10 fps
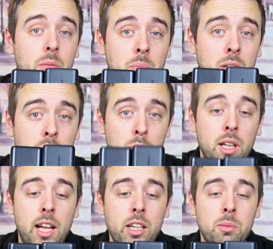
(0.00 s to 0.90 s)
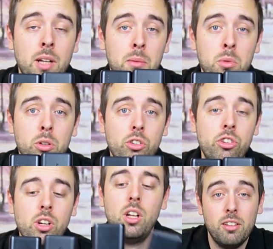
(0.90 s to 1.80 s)
because we like them that
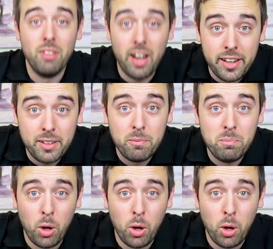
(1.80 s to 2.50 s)
much. Right,